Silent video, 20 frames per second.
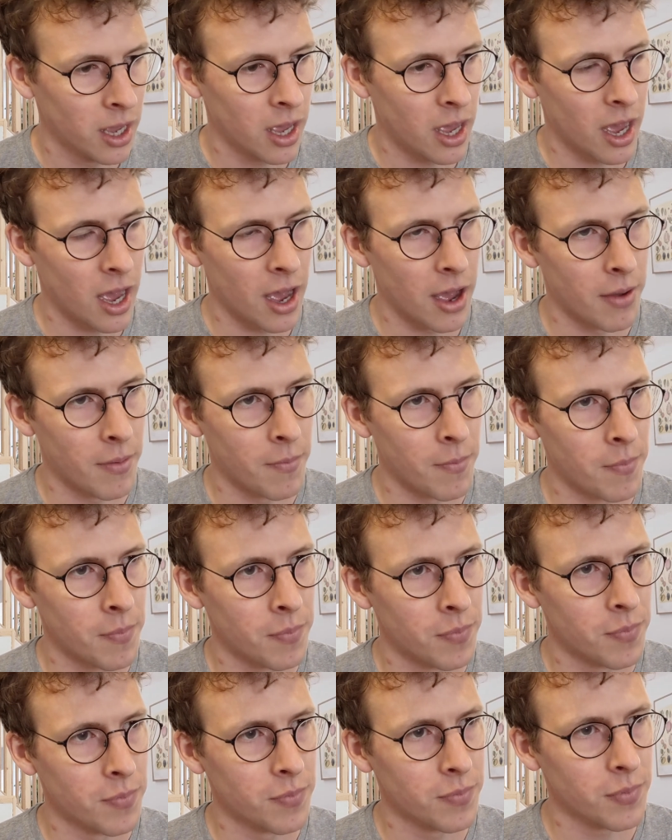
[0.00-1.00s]

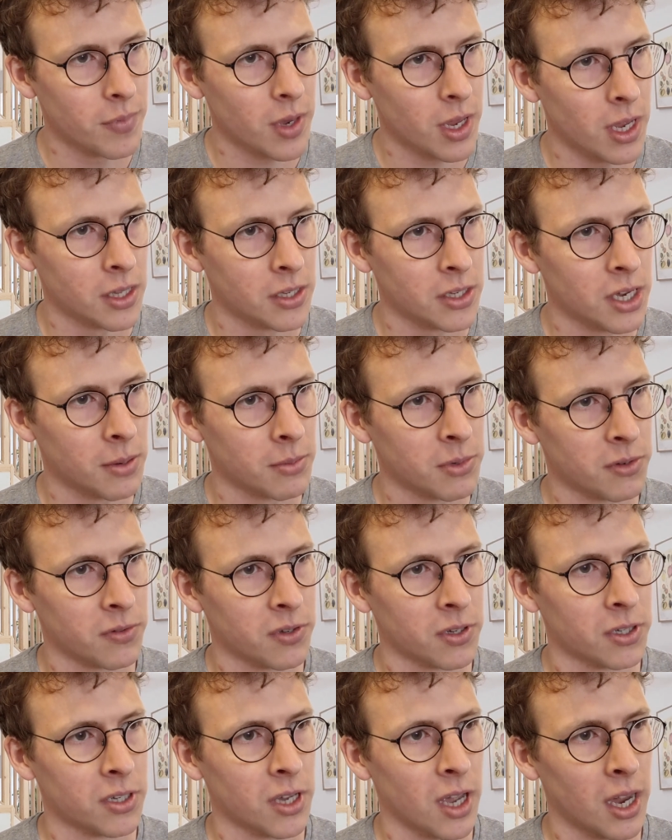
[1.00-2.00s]
in terms of
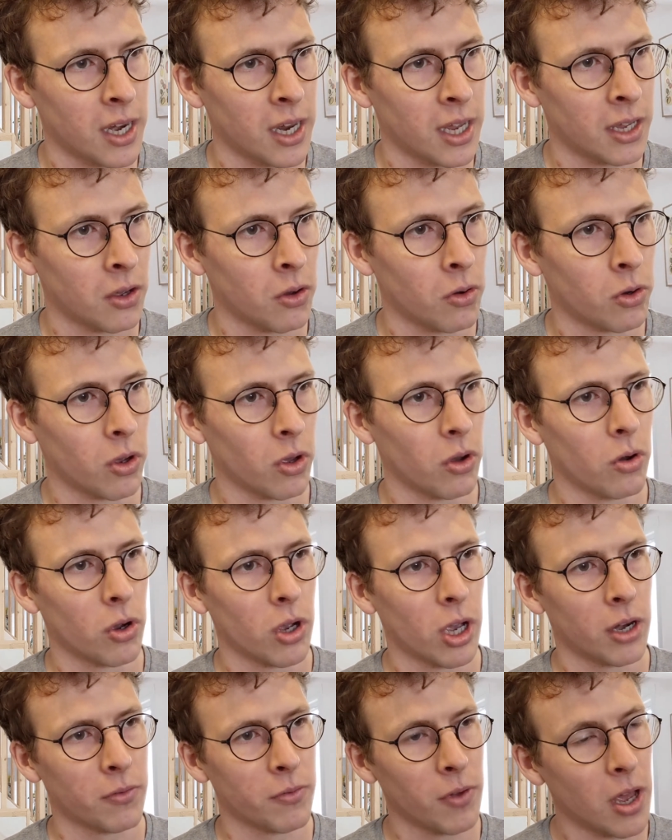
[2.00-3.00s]
deciding or
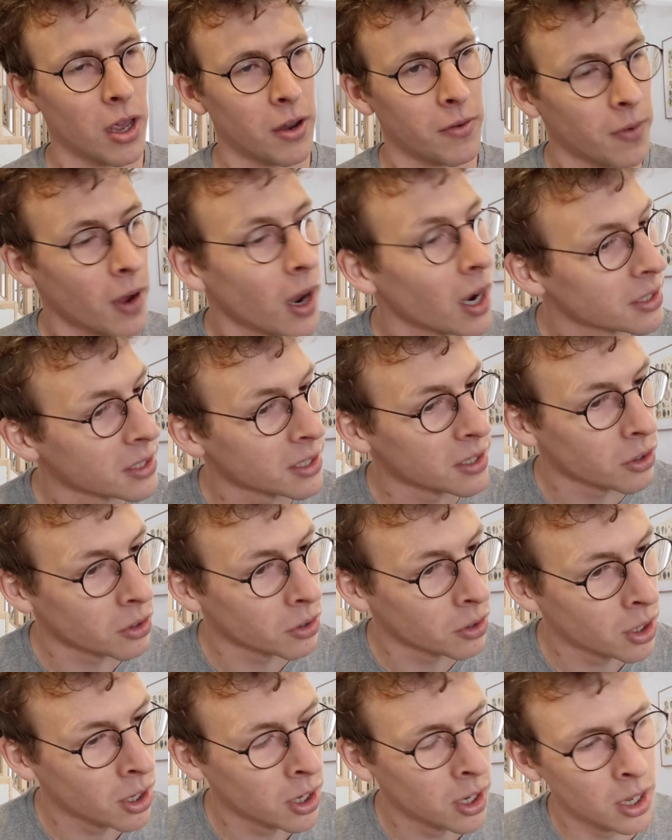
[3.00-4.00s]
kind of advising
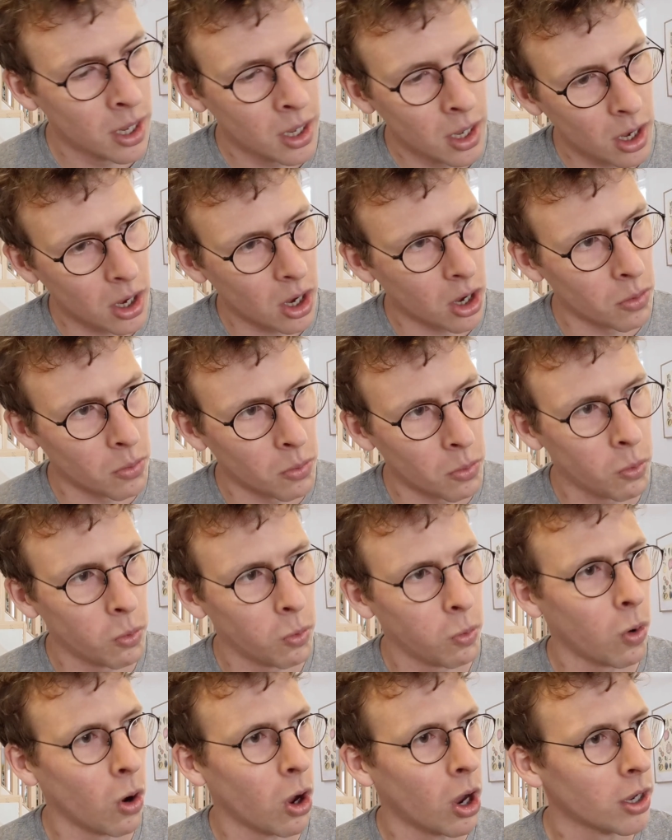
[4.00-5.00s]

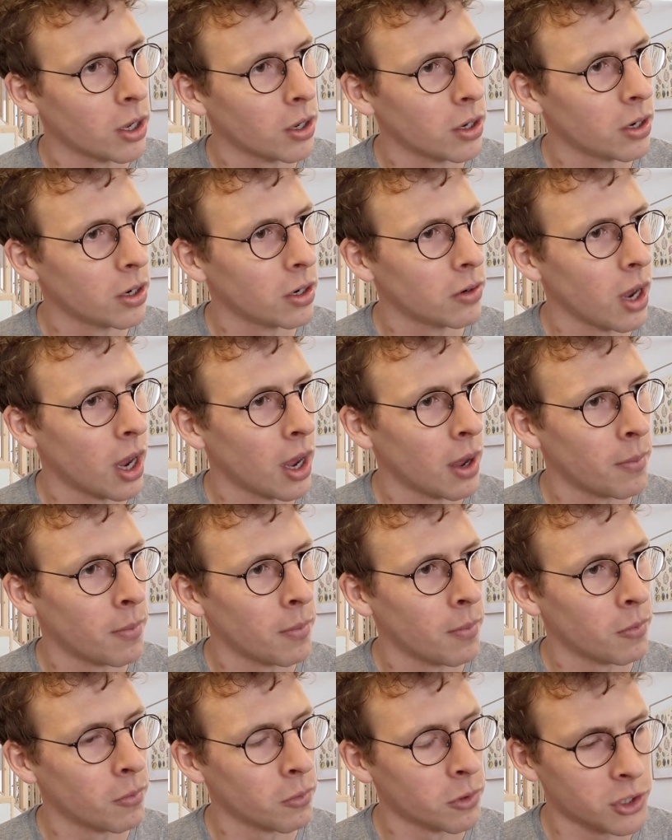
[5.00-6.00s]
on what
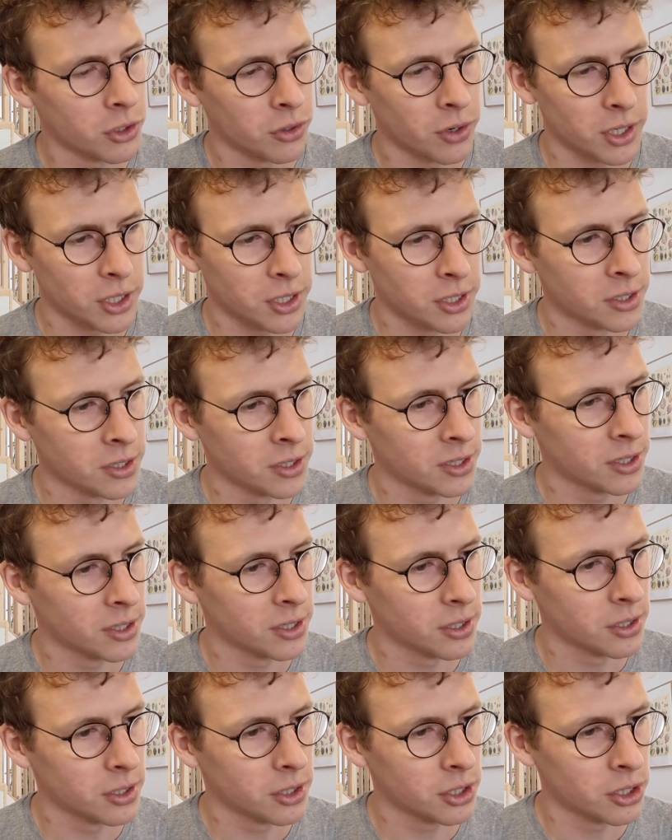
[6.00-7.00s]

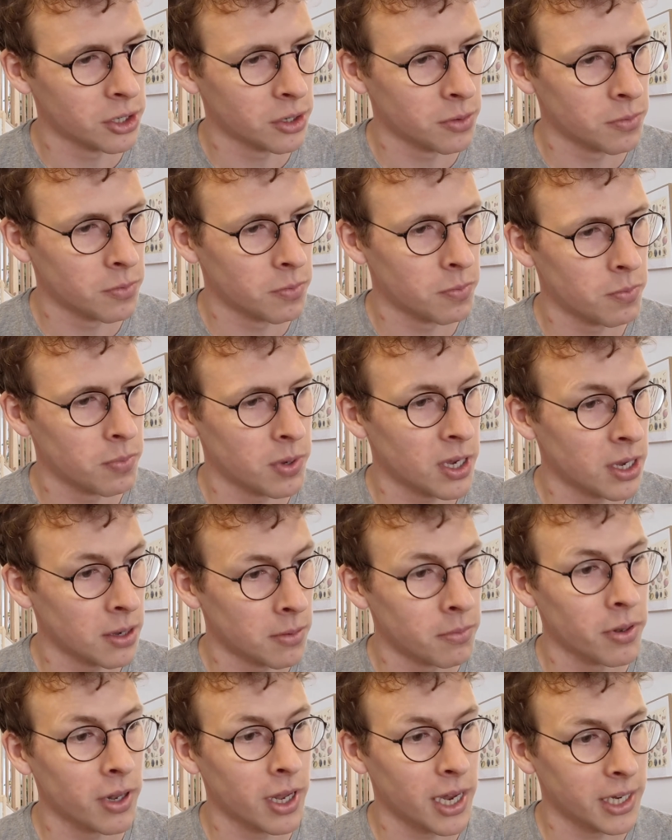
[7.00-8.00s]
restrictions should be
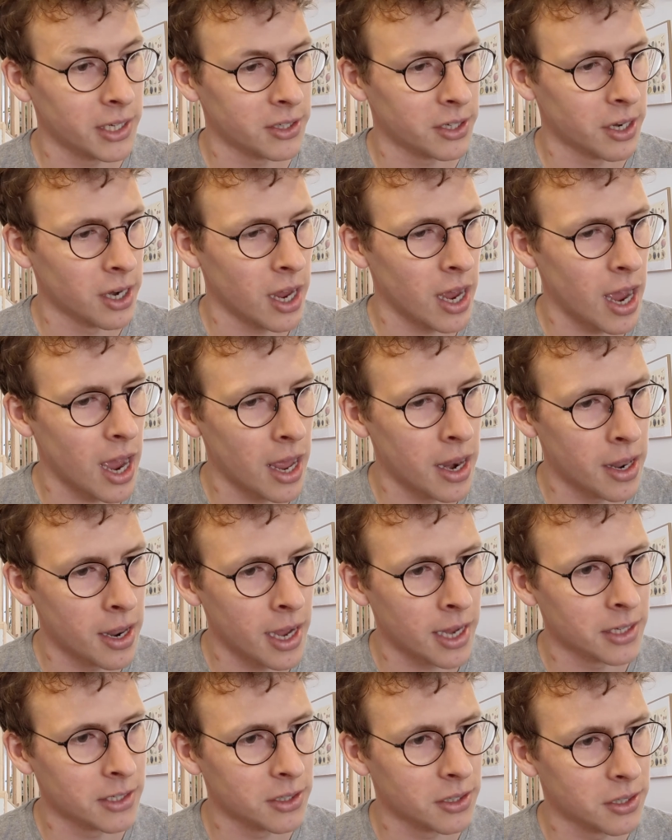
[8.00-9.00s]
in place, and
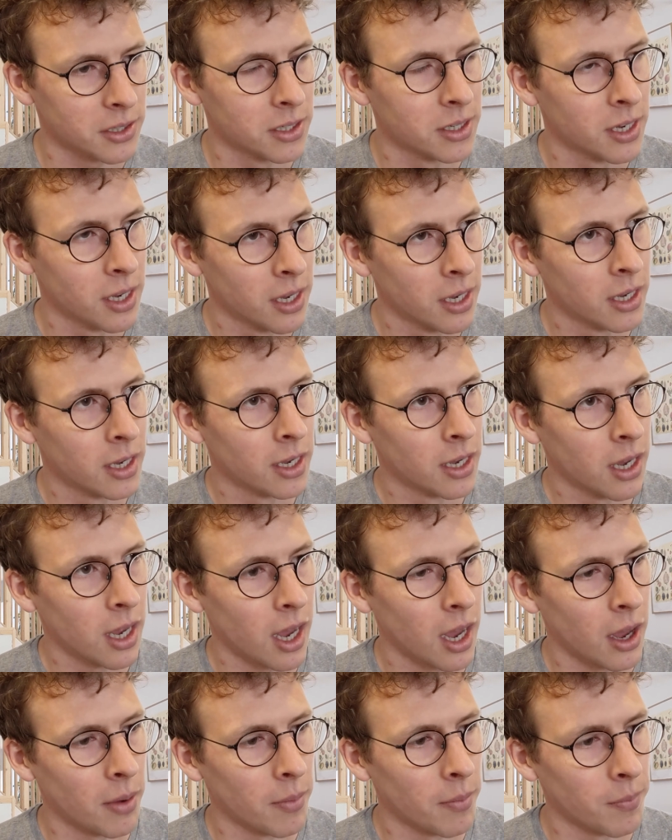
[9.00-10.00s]
that's
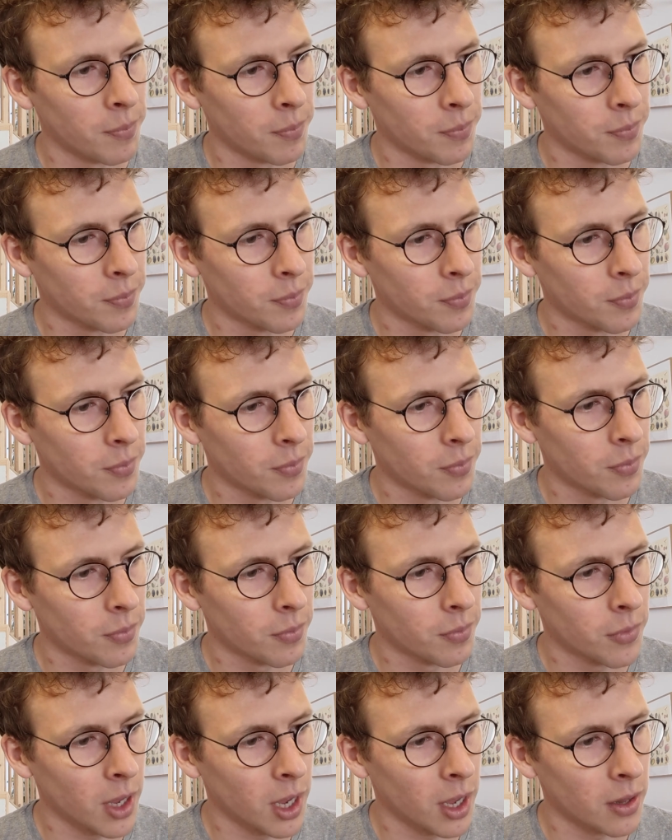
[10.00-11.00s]

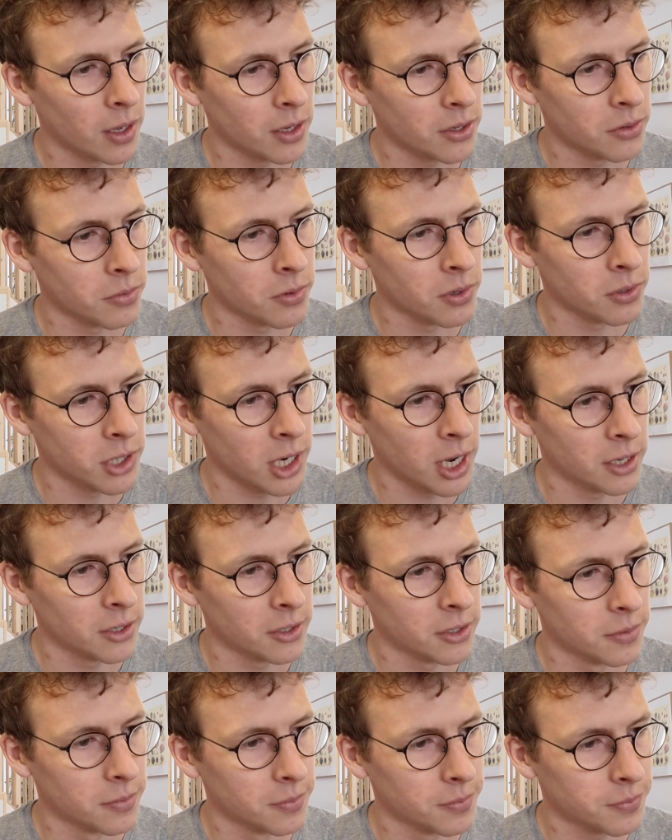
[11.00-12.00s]
a real challenge.